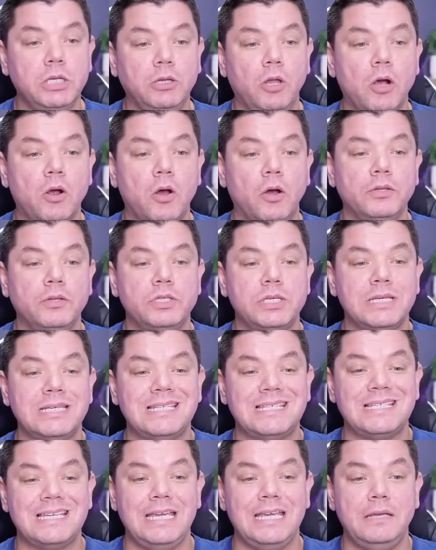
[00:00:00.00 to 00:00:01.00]
to log on to
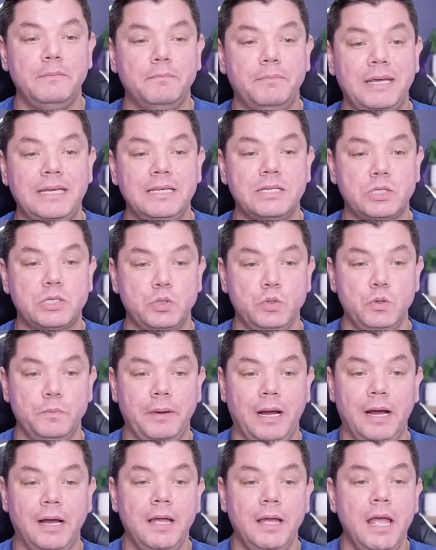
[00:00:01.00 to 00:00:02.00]
C B
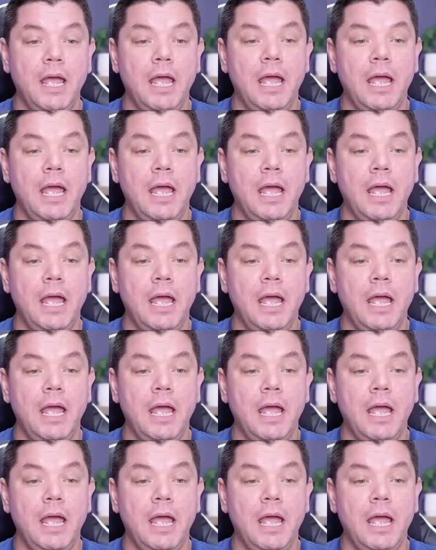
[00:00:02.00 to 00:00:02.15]
snooper.